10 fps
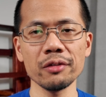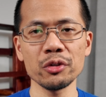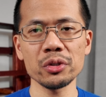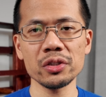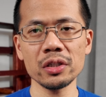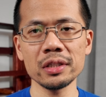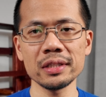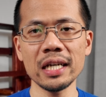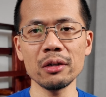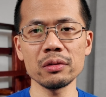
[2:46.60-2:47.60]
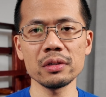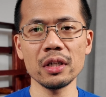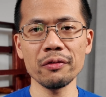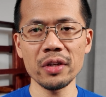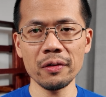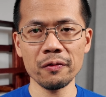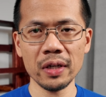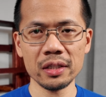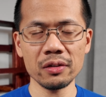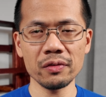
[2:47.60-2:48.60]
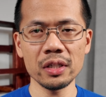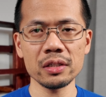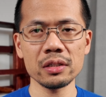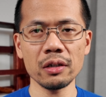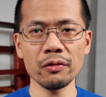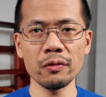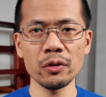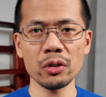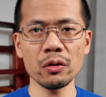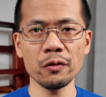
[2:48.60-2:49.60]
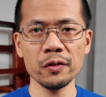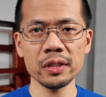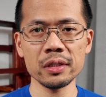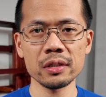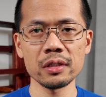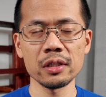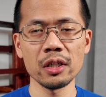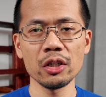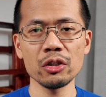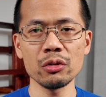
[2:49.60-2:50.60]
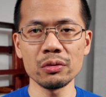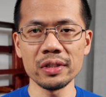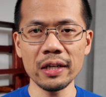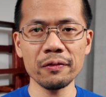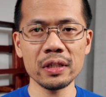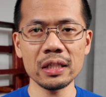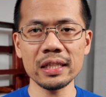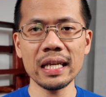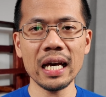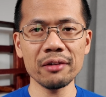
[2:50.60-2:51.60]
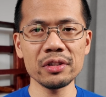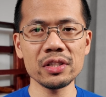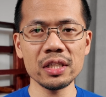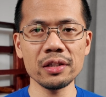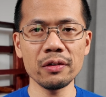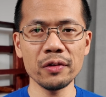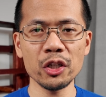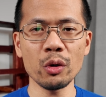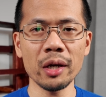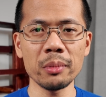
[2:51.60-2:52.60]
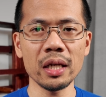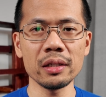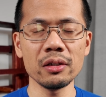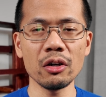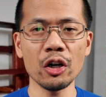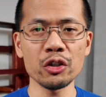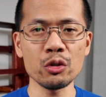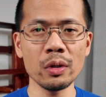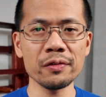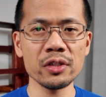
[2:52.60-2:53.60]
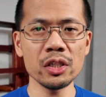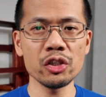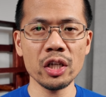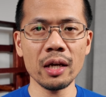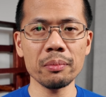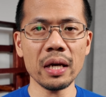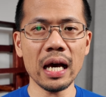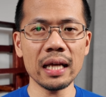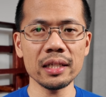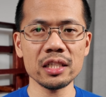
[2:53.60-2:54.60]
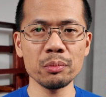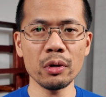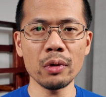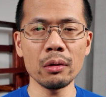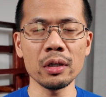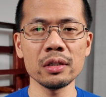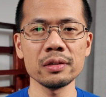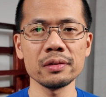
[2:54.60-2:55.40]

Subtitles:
If you're still in doubt of the effectiveness of the vertical fist, you definitely haven't seen the video I made on UFC champ Alex Pereira.